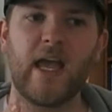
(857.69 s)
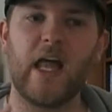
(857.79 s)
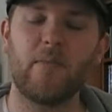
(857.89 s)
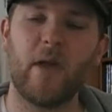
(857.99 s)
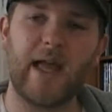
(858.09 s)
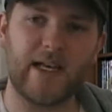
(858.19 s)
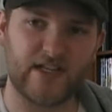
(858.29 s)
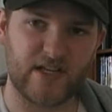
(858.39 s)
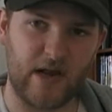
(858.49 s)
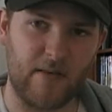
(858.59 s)
Galba and the
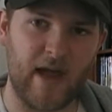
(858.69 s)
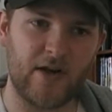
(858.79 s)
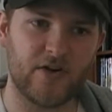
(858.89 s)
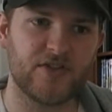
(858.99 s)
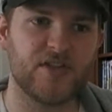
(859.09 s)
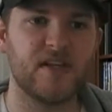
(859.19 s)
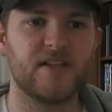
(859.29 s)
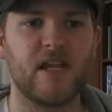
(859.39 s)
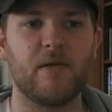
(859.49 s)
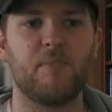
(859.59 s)
Salamanders
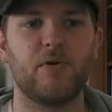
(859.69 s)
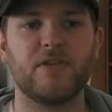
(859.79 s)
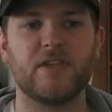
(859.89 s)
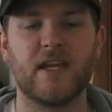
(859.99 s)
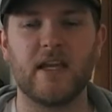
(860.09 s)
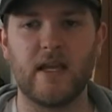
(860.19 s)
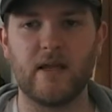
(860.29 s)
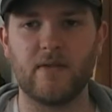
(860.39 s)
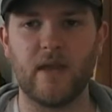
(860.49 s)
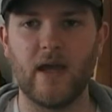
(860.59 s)
stay put
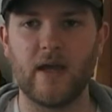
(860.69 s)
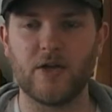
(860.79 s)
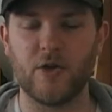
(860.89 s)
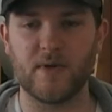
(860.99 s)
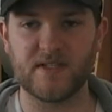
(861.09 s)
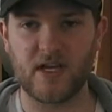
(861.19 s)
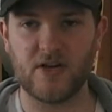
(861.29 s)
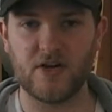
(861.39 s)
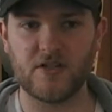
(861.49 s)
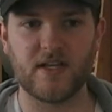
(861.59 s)
in the human
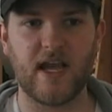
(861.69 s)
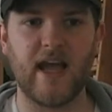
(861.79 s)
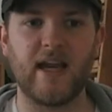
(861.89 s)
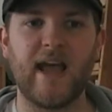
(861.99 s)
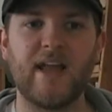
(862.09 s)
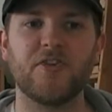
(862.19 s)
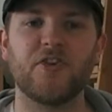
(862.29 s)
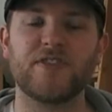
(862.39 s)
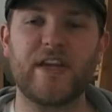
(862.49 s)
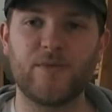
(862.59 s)
settlers, and
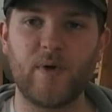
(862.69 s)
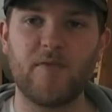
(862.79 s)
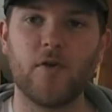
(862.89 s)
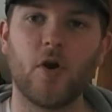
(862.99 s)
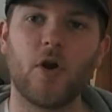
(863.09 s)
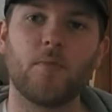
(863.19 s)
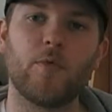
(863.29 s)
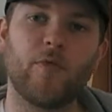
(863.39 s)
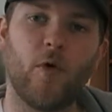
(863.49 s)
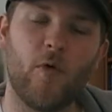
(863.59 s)
Atticus and the Raven Guard
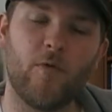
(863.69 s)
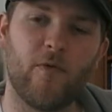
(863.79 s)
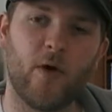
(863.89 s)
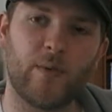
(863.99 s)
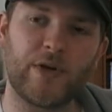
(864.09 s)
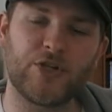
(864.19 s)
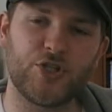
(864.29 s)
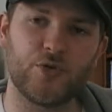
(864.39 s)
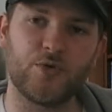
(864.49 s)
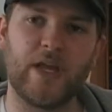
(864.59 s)
move forward
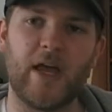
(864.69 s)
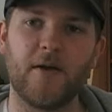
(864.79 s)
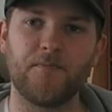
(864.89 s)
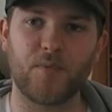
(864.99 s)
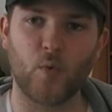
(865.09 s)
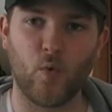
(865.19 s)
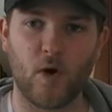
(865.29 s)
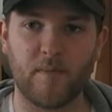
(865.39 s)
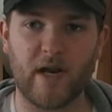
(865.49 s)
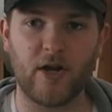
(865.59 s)
to the
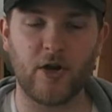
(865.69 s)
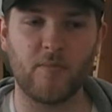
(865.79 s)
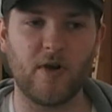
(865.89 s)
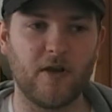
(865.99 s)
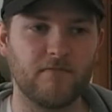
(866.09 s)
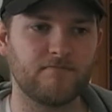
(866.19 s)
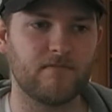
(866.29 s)
warp anomaly.